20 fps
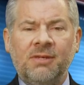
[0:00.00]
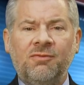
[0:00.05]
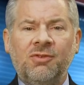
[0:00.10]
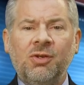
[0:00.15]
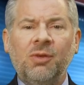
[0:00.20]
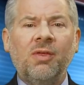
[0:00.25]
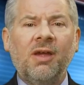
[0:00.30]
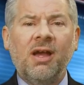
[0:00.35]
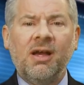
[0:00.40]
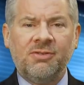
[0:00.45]
of
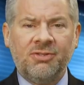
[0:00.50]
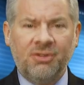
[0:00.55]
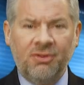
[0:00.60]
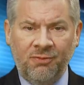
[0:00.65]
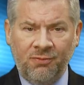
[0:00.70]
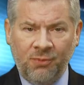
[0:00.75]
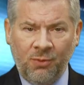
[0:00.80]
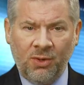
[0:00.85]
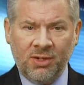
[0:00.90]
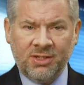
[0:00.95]

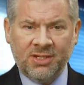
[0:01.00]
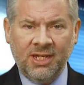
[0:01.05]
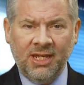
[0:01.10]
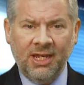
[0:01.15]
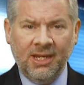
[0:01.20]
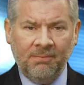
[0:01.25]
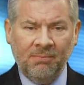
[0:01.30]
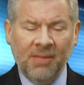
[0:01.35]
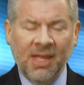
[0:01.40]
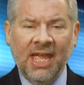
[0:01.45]

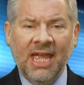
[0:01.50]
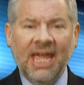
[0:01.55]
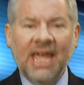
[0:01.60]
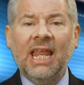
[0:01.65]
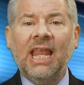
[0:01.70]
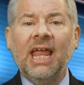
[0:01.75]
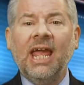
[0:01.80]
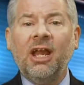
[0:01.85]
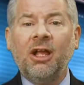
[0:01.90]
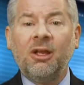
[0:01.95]
2014?
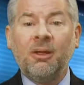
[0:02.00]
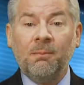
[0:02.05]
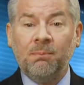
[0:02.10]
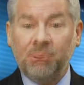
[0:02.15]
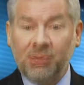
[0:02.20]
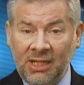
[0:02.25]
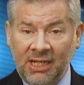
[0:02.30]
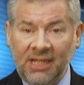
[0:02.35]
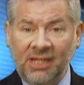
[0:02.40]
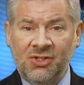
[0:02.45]
Atlanta
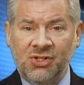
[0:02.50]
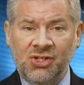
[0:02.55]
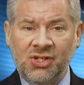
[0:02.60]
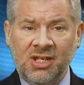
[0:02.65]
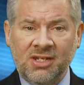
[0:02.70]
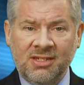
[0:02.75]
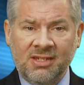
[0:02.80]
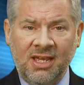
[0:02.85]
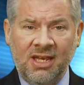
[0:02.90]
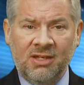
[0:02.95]
completely
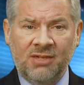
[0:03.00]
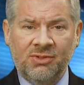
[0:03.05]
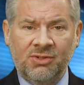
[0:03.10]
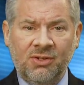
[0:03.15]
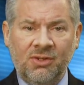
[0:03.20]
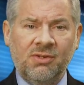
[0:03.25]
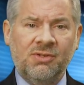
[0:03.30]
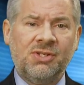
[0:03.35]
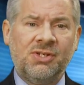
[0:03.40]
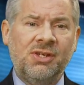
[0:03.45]
shut down
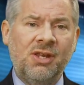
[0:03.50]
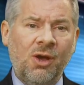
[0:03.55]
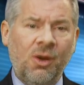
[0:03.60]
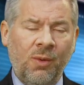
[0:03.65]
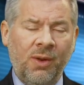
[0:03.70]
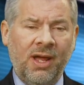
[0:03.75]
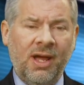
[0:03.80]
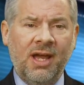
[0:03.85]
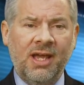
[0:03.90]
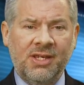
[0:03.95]
due to
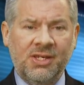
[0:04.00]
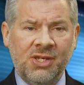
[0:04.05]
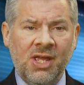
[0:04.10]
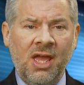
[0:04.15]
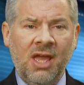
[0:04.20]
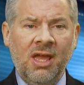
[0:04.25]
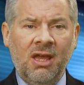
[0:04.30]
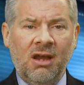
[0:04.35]
snow and ice.